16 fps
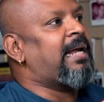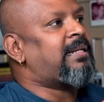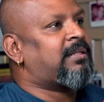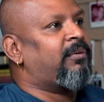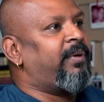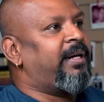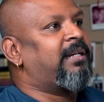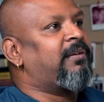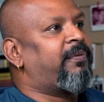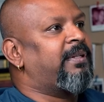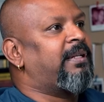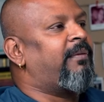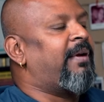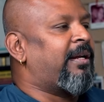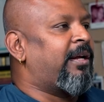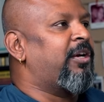that's a very
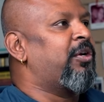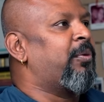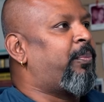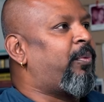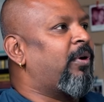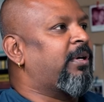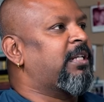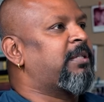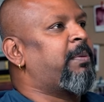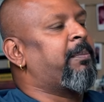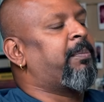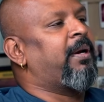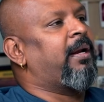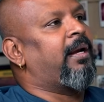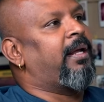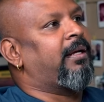different thing. When I get into politics,
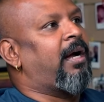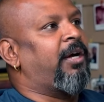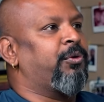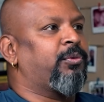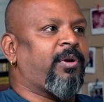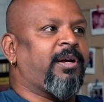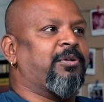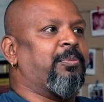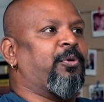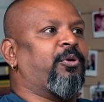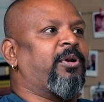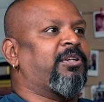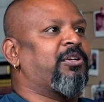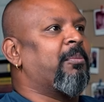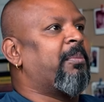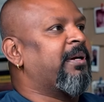people are like, "Are you trying to
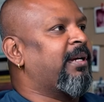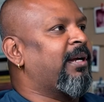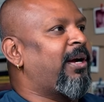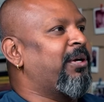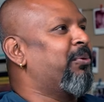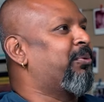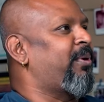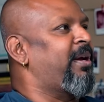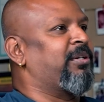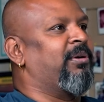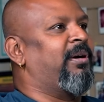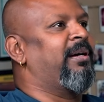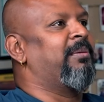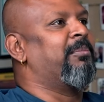protect your money? Are you trying to